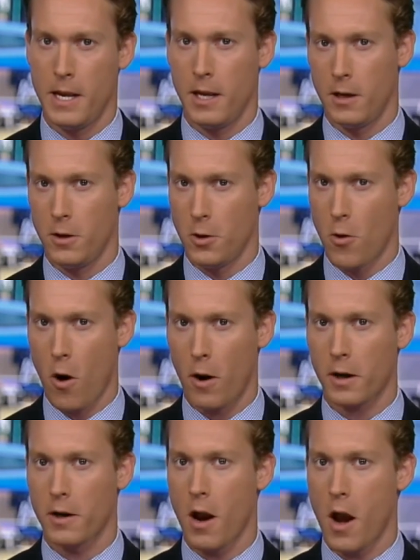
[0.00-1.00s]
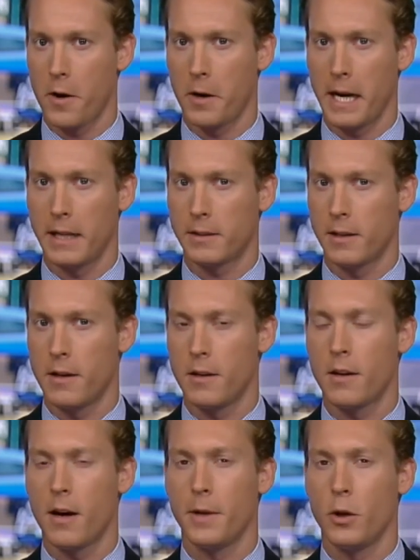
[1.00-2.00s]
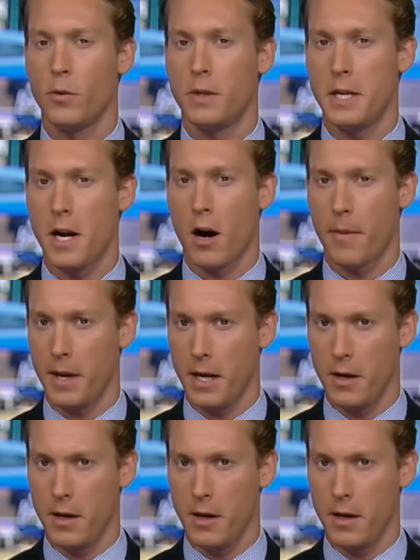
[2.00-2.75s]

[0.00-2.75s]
In New York, Connor Hansen, W D R B